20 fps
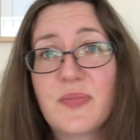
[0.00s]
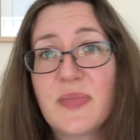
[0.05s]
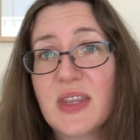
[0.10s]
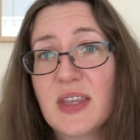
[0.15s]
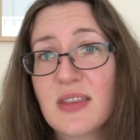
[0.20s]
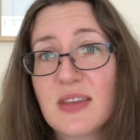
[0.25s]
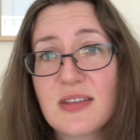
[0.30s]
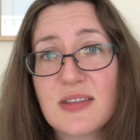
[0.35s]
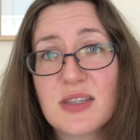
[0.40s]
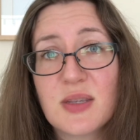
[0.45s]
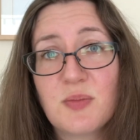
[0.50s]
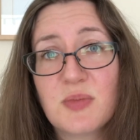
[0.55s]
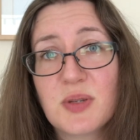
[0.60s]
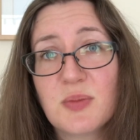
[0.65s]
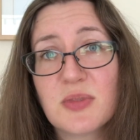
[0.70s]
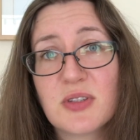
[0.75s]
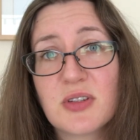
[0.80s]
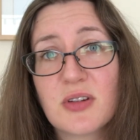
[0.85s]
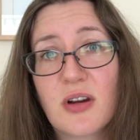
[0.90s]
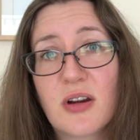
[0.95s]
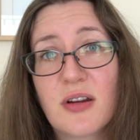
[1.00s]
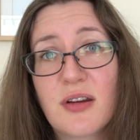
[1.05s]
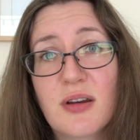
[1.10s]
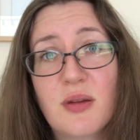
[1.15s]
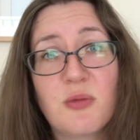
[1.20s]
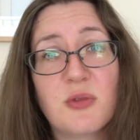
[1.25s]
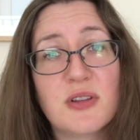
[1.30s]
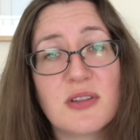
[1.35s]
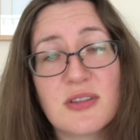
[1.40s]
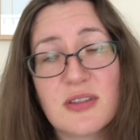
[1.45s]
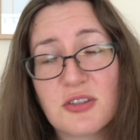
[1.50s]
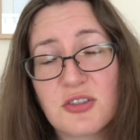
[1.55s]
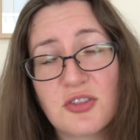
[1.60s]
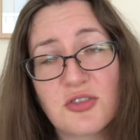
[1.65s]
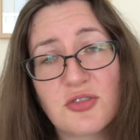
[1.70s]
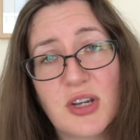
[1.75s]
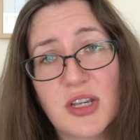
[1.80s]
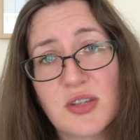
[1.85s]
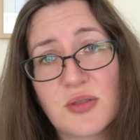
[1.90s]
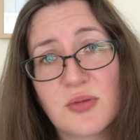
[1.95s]
then this symptom started, and once this
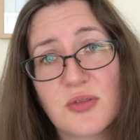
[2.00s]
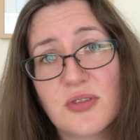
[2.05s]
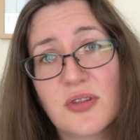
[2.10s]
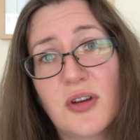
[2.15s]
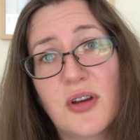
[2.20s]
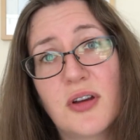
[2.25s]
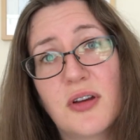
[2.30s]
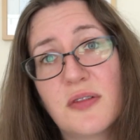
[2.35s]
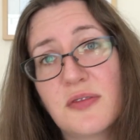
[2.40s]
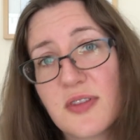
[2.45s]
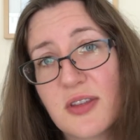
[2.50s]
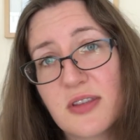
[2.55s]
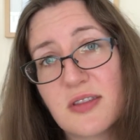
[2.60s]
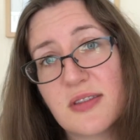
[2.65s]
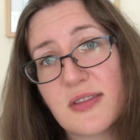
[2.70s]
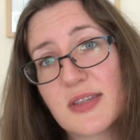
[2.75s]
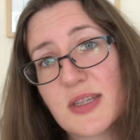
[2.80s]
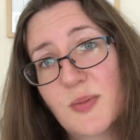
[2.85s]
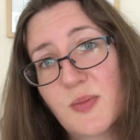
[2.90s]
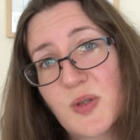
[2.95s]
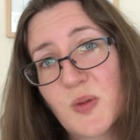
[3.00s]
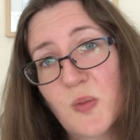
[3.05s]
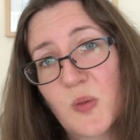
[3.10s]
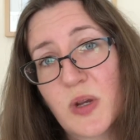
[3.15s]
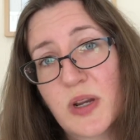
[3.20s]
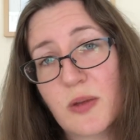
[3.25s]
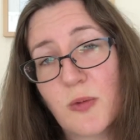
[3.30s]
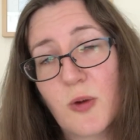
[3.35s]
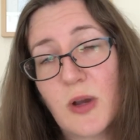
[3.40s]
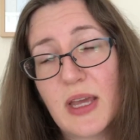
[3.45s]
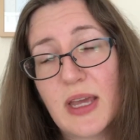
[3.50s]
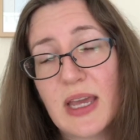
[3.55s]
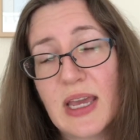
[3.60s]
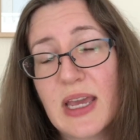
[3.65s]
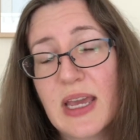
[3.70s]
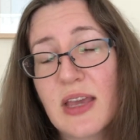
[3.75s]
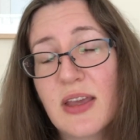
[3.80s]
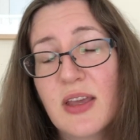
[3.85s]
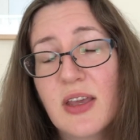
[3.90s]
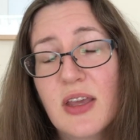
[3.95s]
stress resolved, this symptom went
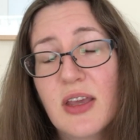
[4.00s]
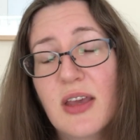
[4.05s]
away.